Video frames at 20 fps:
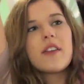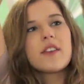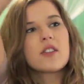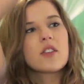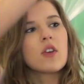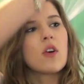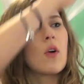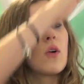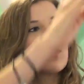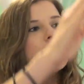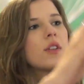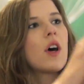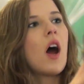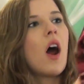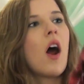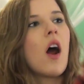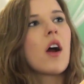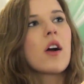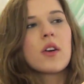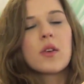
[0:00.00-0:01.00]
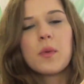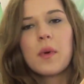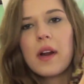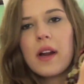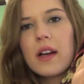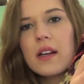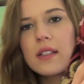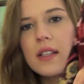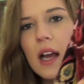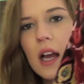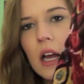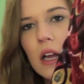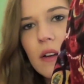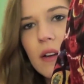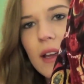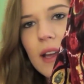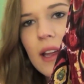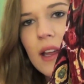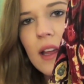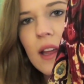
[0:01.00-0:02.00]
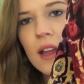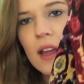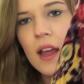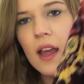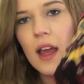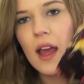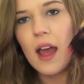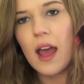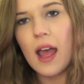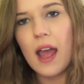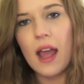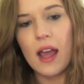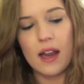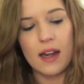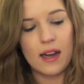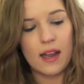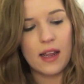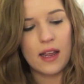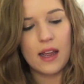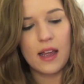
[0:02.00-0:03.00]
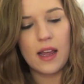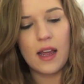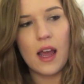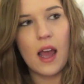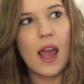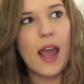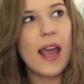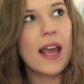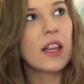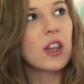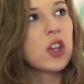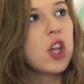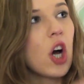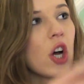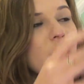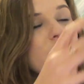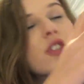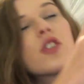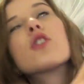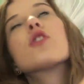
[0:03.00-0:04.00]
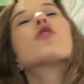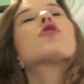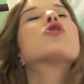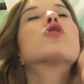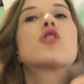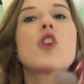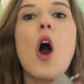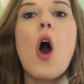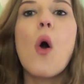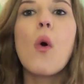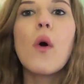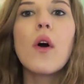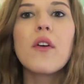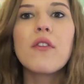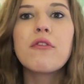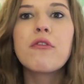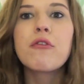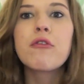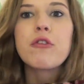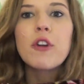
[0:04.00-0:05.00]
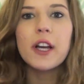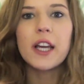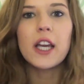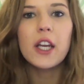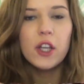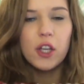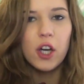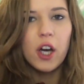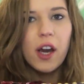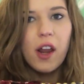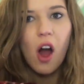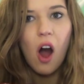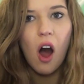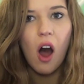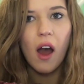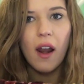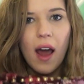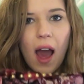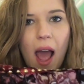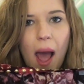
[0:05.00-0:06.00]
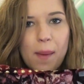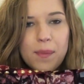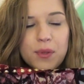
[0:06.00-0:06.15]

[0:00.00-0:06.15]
this gold hardware down it, and it looks so freaking good on. I